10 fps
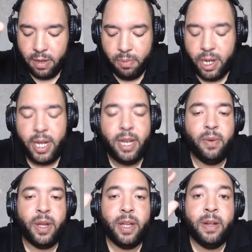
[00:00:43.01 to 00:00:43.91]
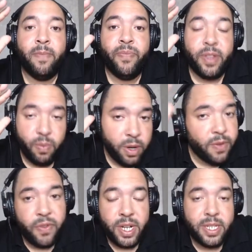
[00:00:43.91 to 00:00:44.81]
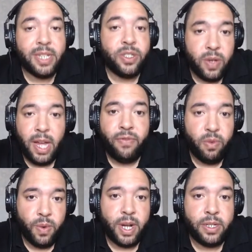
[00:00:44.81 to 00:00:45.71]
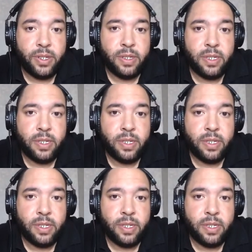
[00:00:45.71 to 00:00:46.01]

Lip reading: But anyway, this is one of the franchises you have to watch.